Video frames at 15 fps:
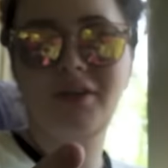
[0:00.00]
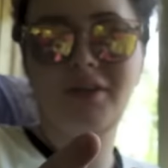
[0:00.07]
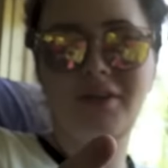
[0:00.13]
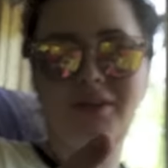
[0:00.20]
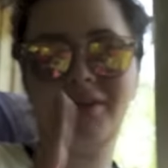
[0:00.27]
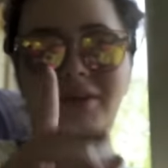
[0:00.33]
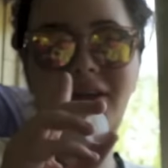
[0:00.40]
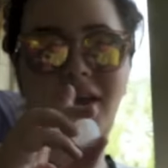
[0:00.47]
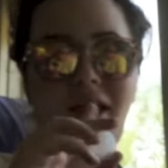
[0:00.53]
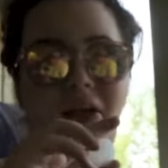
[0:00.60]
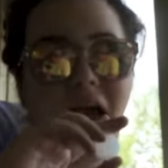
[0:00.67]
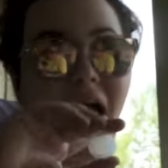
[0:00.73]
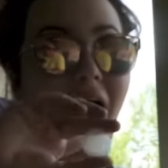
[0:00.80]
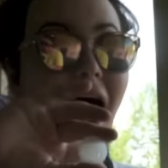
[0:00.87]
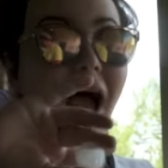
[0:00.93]
Ray
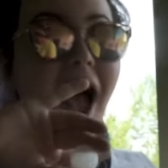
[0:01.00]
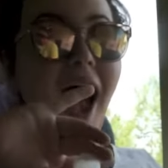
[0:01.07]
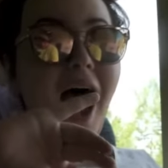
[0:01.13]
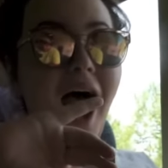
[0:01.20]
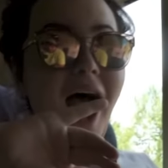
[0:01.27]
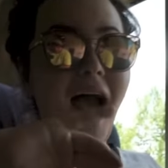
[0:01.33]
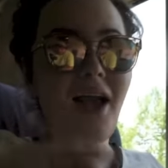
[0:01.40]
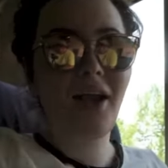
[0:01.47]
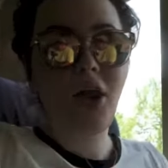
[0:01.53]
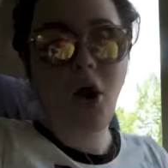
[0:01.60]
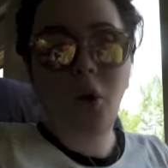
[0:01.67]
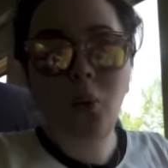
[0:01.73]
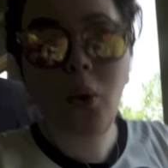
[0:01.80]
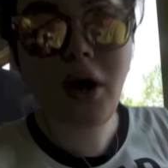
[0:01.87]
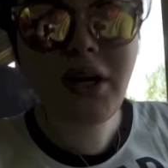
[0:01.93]
got slaughtered.